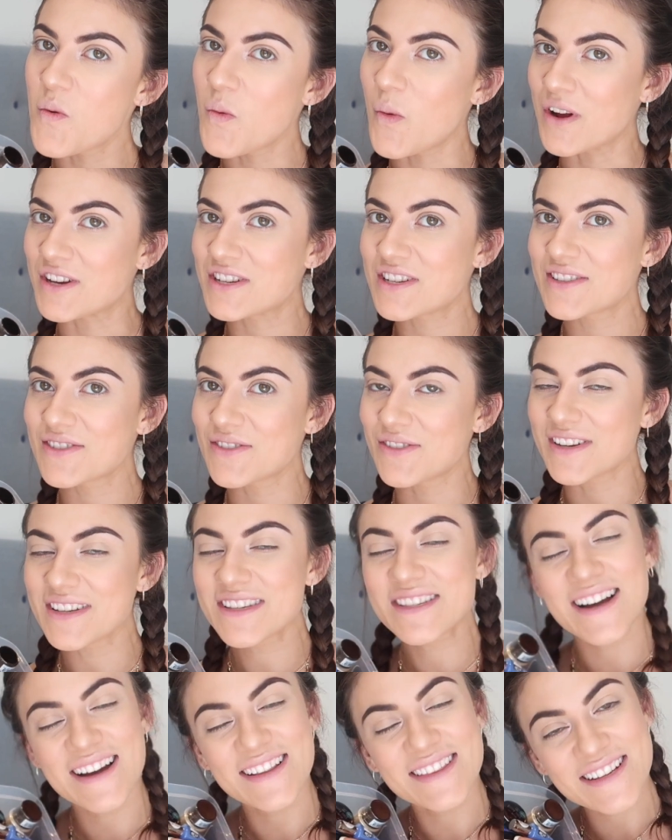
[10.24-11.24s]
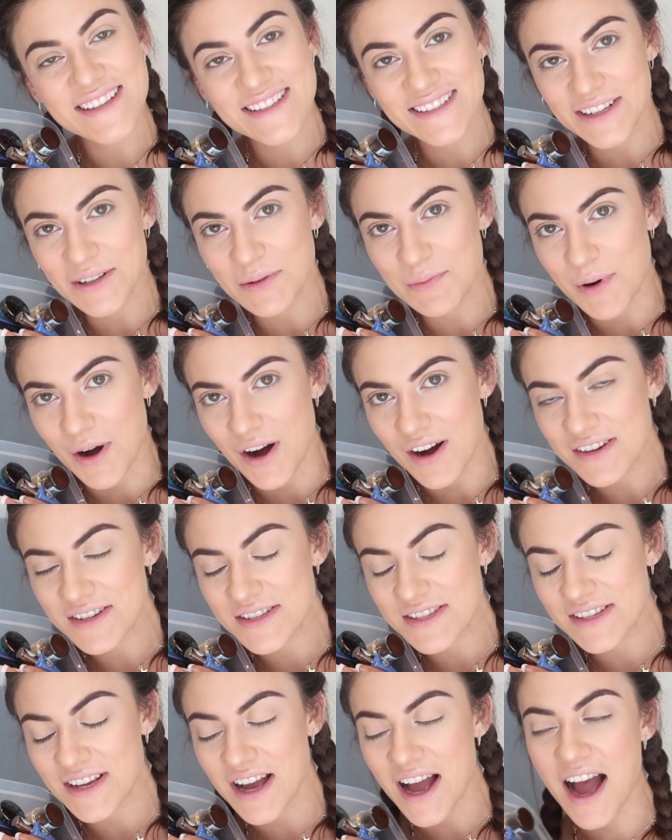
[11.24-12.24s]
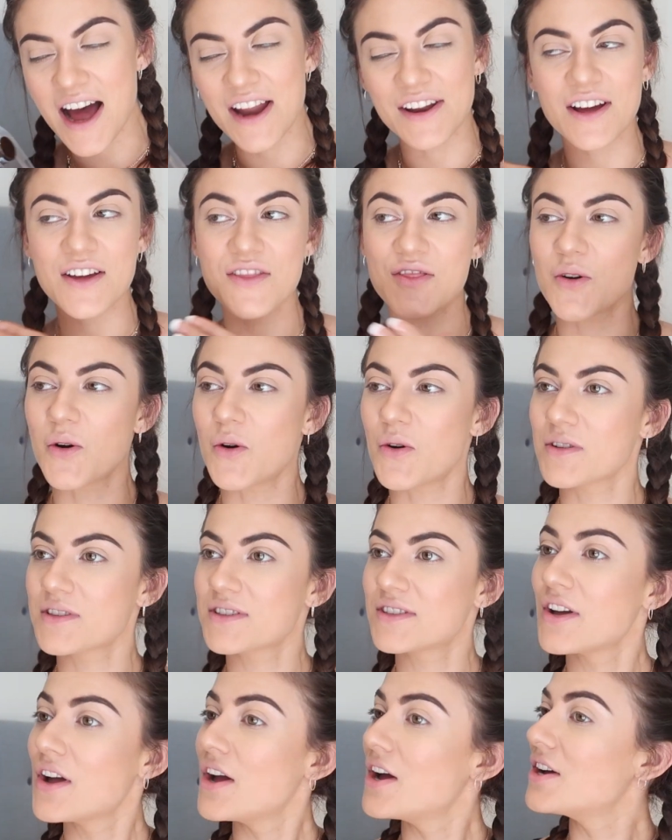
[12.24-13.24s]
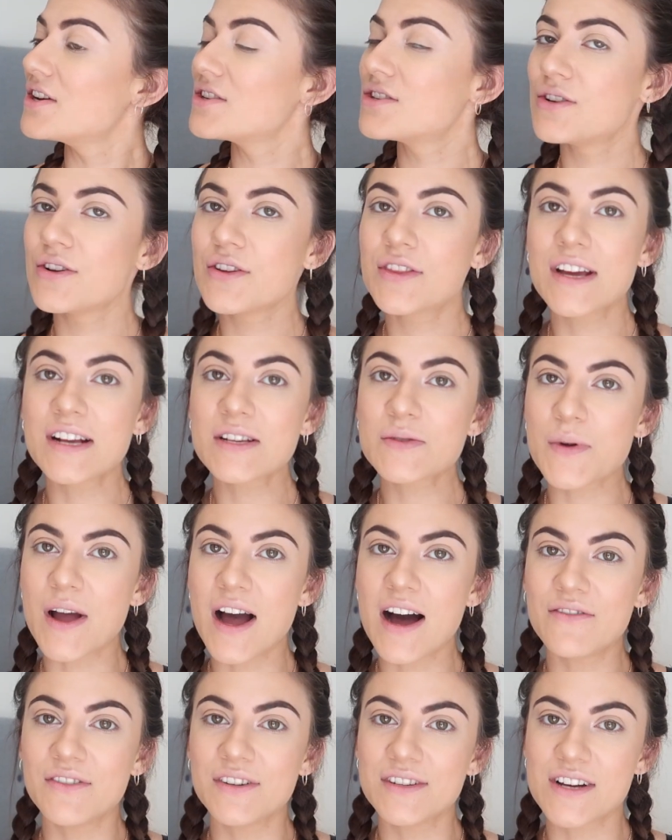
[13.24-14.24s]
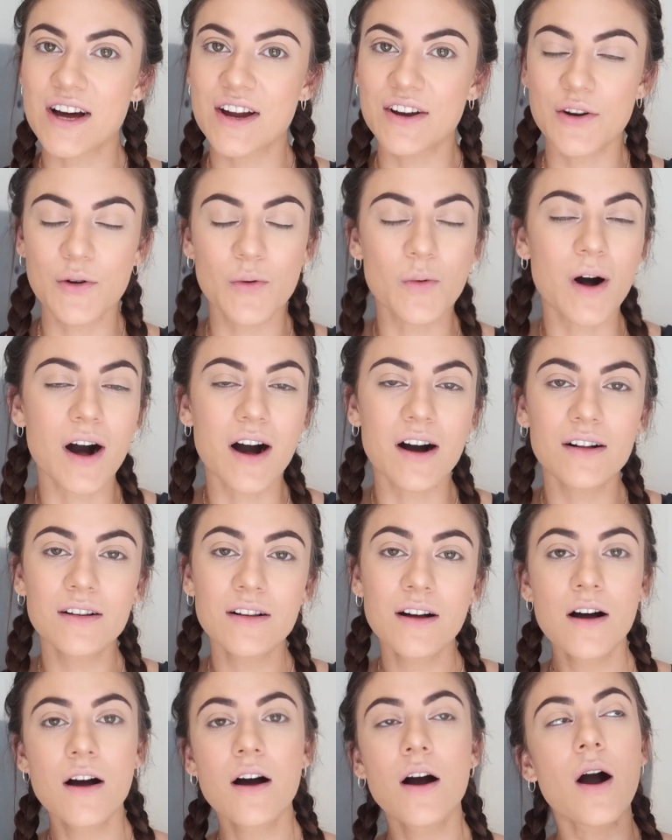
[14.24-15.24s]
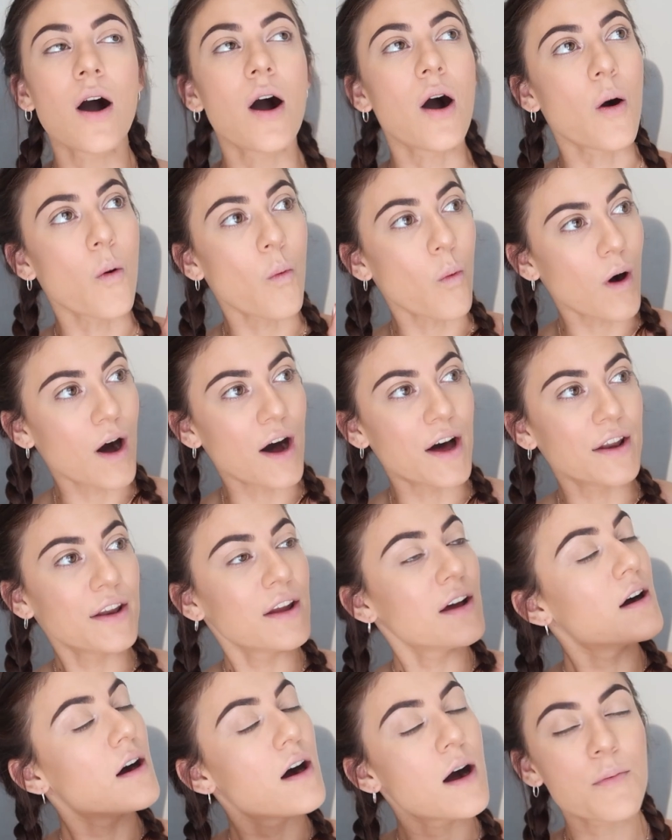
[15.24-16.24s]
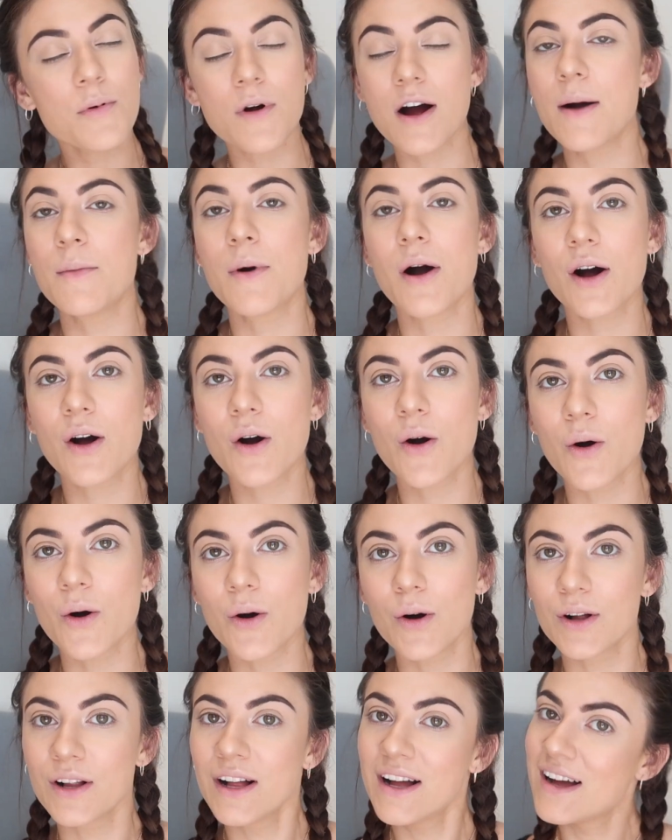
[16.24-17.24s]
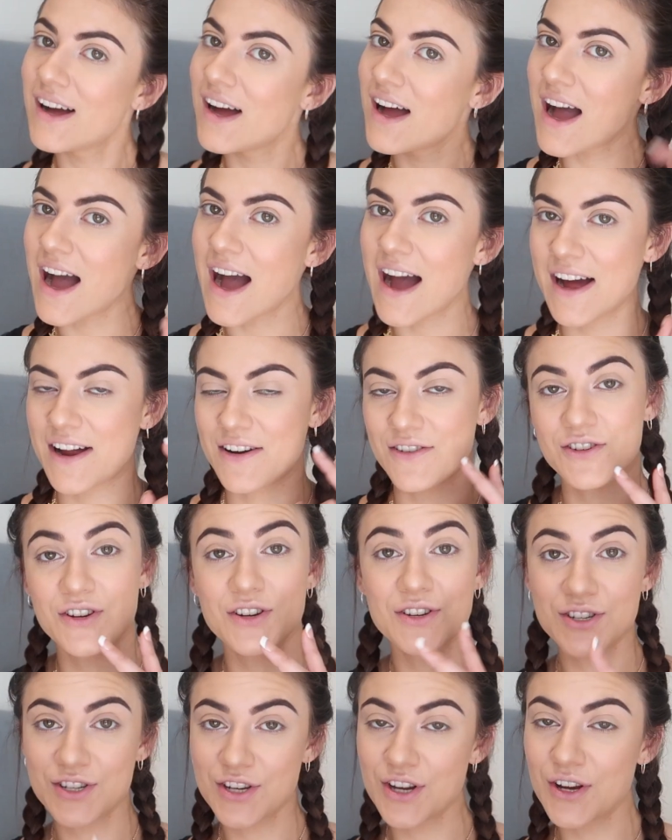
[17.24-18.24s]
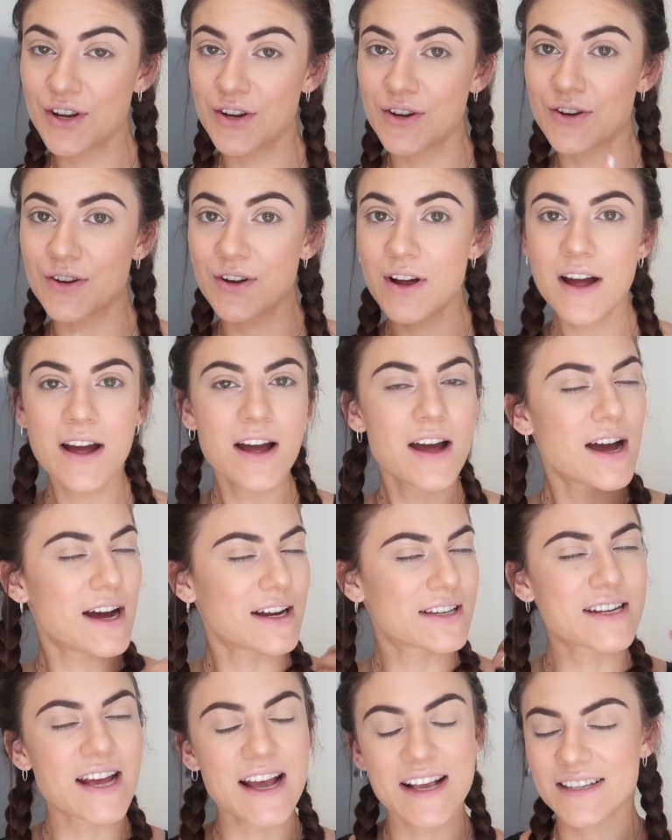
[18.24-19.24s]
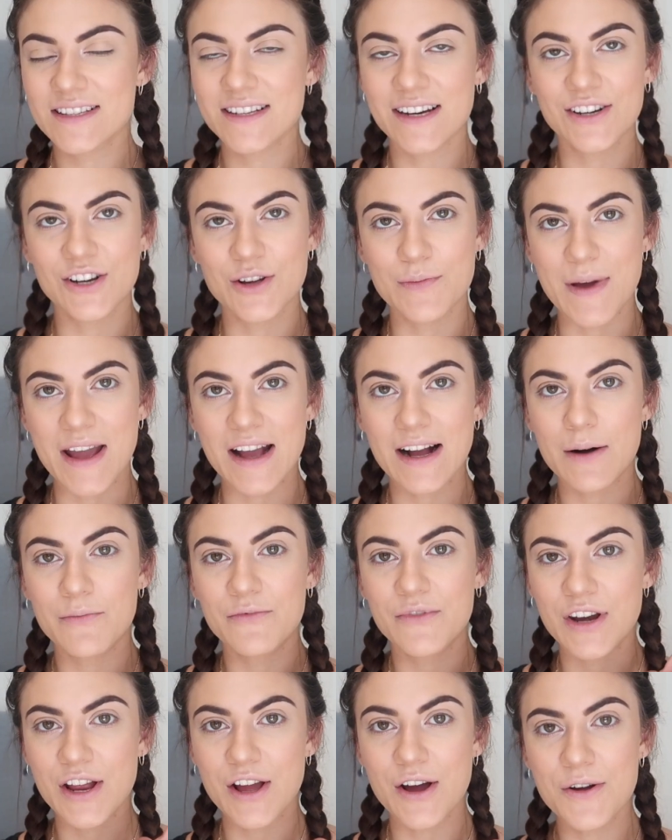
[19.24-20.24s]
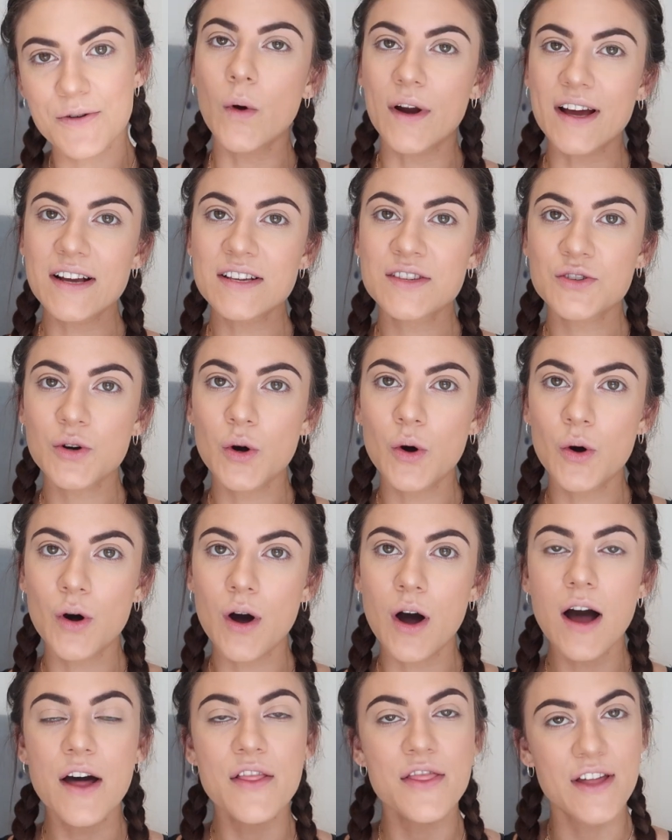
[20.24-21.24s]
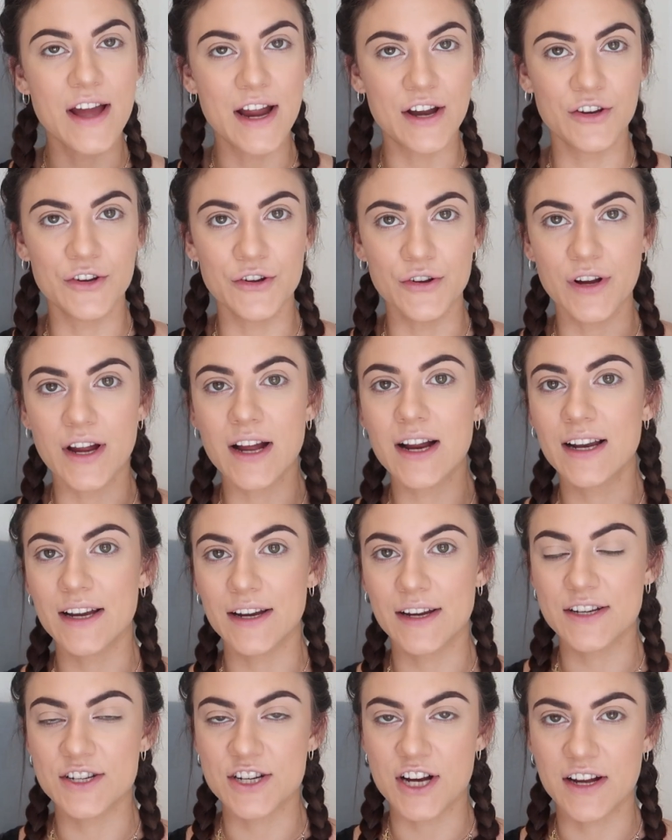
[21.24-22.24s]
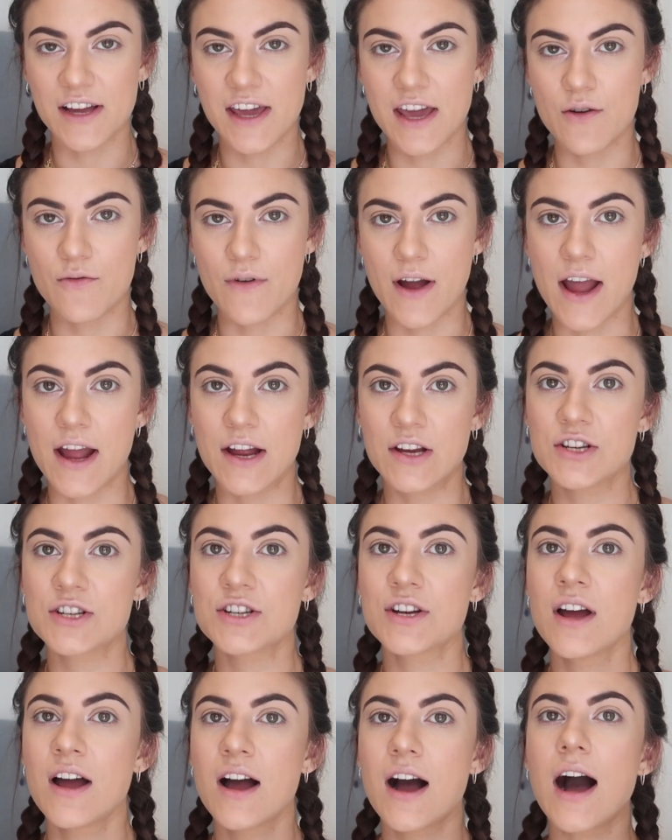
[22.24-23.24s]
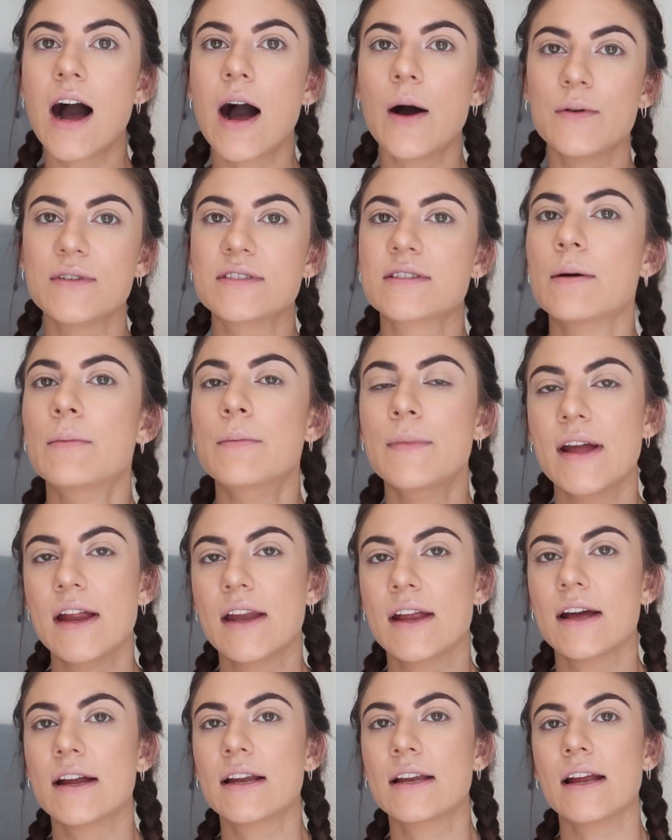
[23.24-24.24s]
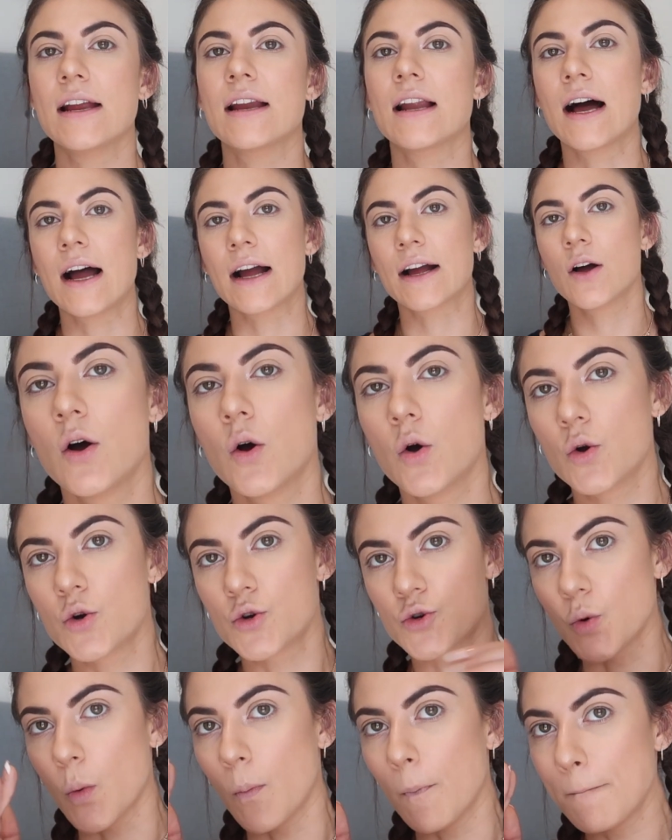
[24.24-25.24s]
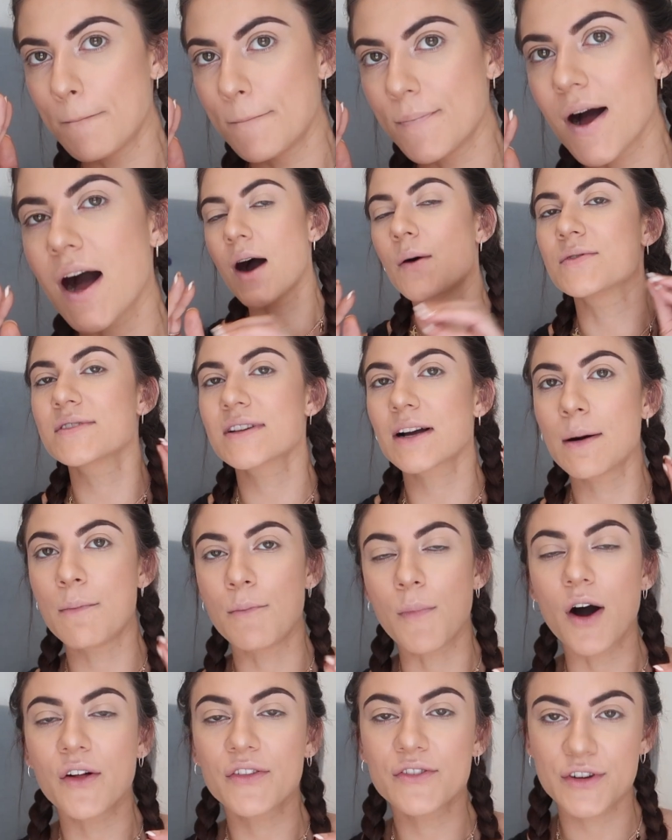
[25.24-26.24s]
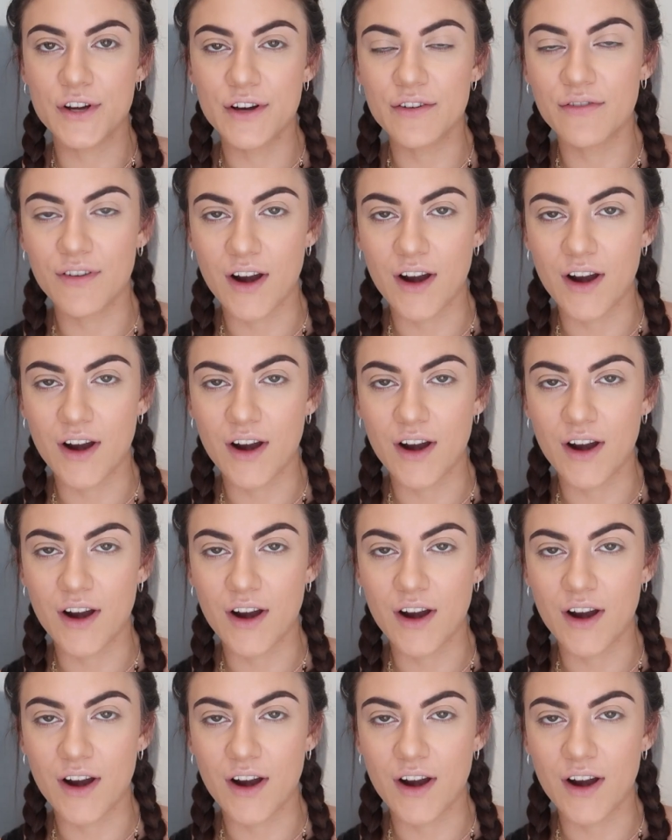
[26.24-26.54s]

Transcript: which is all inside this little box and I thought two things we haven't done in a while are one, a Primark haul and two, a testing new makeup video. When I saw their new Glitter Junkie range I was immediately like, Zoom. I was like a moth to a